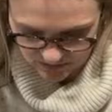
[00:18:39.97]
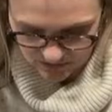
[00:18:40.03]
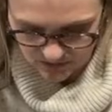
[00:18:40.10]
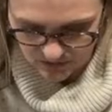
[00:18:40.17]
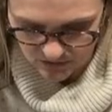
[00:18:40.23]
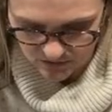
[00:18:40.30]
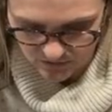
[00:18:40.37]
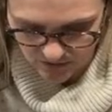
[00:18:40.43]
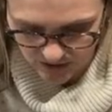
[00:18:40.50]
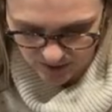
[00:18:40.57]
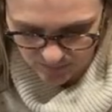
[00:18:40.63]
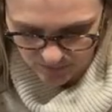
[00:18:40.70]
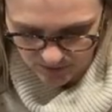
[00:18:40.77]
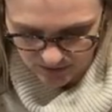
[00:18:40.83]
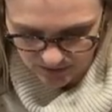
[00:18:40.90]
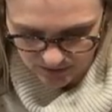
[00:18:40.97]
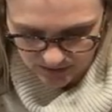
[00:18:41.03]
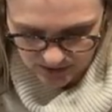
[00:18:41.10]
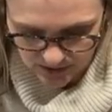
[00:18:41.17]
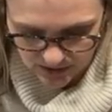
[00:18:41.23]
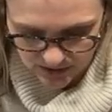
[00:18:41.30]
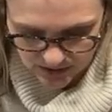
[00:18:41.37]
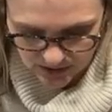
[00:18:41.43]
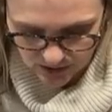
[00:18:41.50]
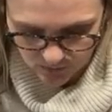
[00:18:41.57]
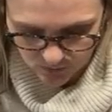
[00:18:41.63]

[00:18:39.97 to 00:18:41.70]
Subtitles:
your fabric. Now,